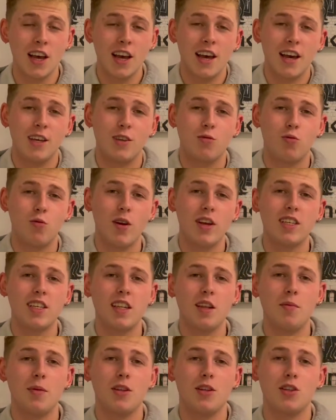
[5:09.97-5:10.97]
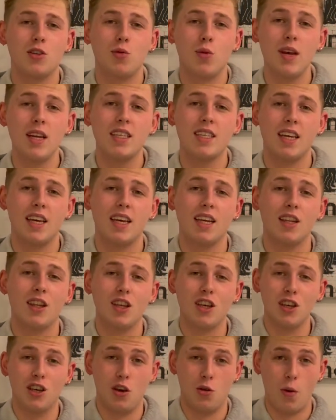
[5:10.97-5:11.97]
He's recently been tweeting the
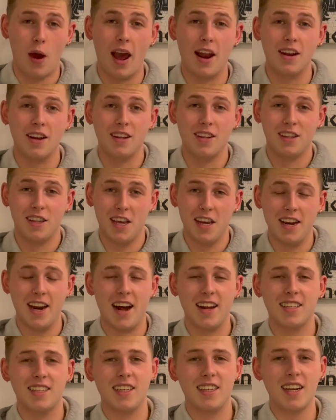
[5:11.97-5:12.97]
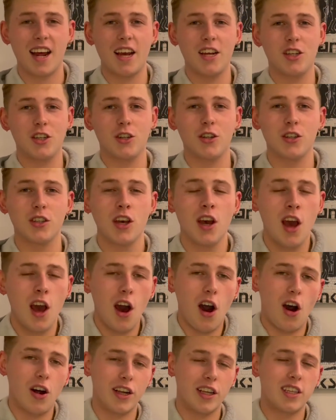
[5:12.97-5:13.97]
UN, the United Nations,
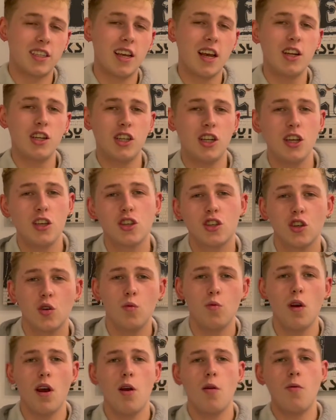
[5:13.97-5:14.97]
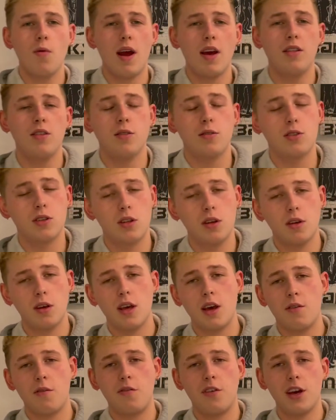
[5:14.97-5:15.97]
on essentially somewhere around
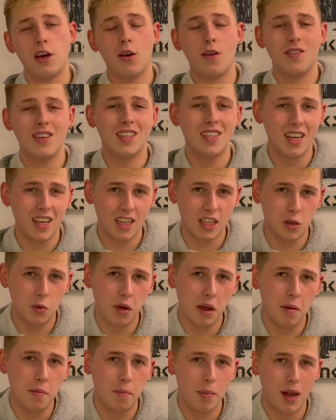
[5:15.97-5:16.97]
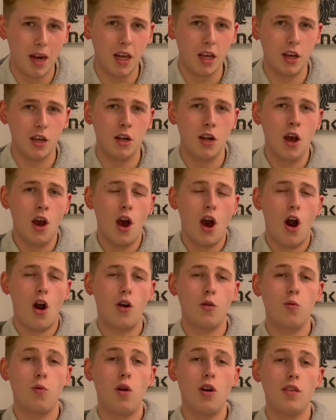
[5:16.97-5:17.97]
the figure of 6 to 8 billion
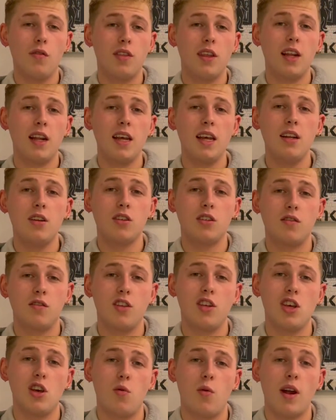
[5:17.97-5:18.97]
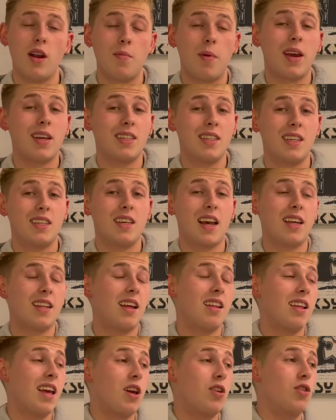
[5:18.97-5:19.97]
on one of the leaders of the UN, basically saying
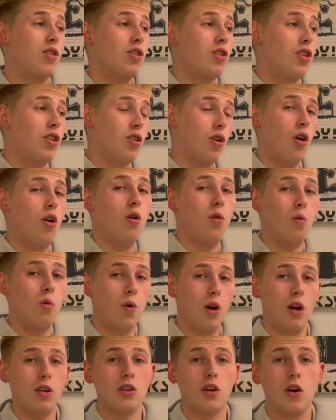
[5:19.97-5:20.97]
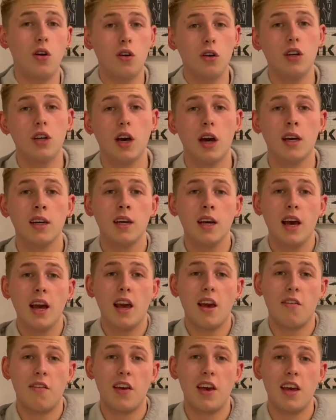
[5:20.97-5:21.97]
that it could cure world hunger
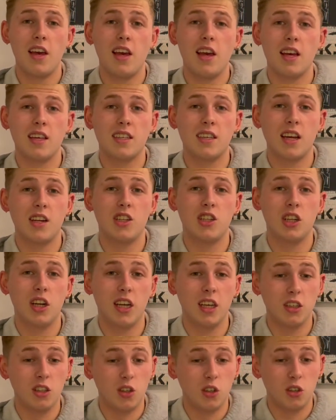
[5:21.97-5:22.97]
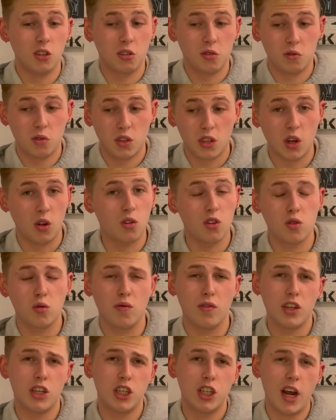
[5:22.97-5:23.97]
if he essentially just sold some of
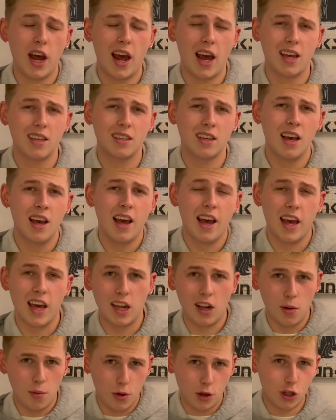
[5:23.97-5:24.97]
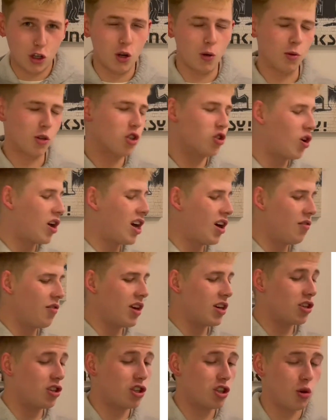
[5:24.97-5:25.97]
his shares. Elon Musk jumped straight on
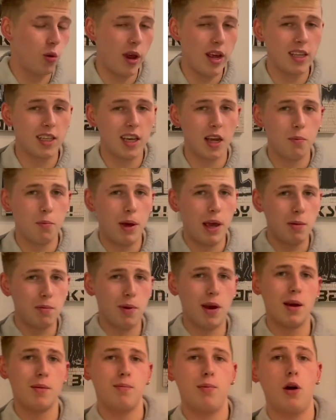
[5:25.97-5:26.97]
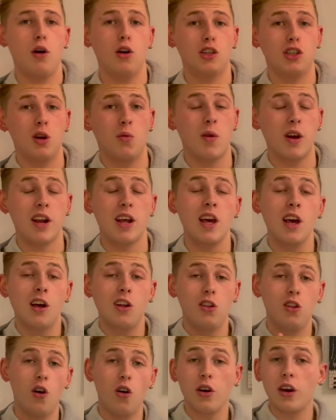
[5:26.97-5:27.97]
this, tweeted bing bang bosh, and went,
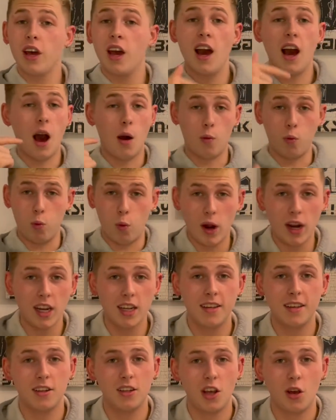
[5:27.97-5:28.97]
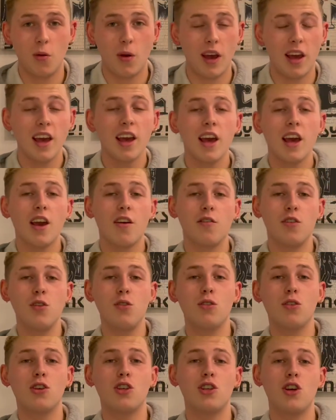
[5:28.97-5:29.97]
look, I'm willing to do it if you
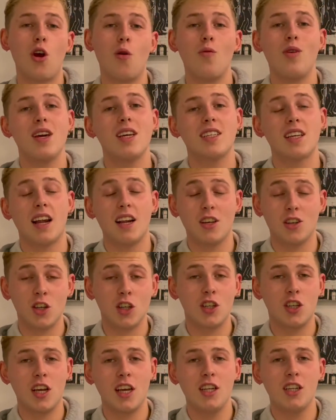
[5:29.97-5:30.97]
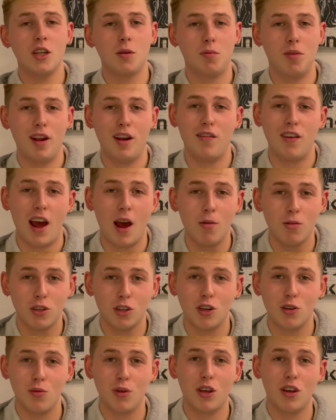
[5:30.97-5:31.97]
can show me exactly a strategic plan of how it's
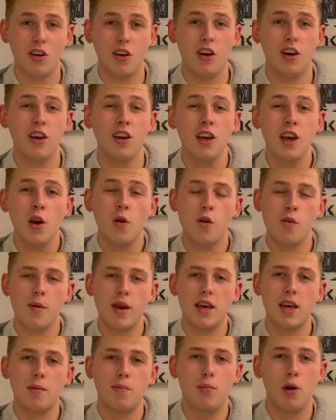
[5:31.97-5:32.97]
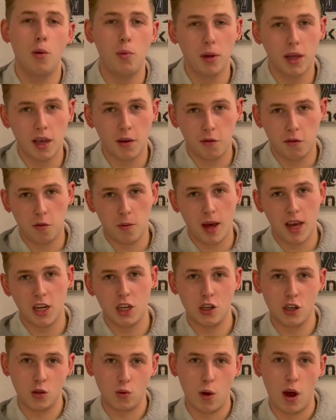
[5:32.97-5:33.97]
going to occur. We make it public
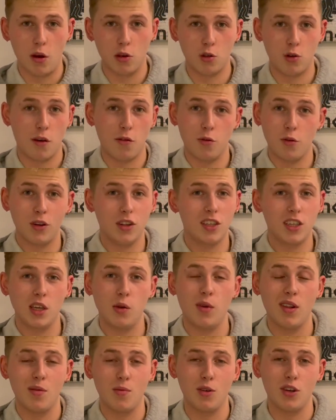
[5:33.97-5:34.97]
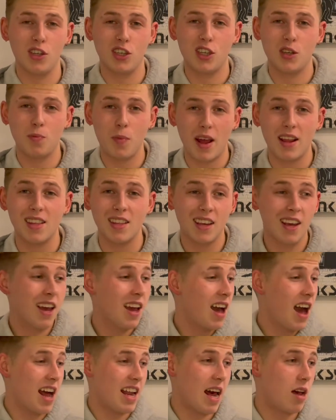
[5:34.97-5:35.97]
information as well so everyone can see where the money's spent,
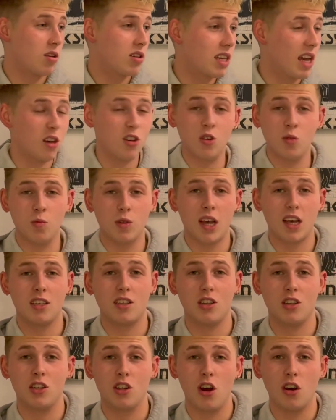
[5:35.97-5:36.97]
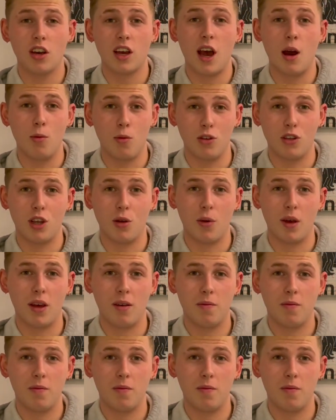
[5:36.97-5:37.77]
and I'll sell some Tesla stock and we'll do it.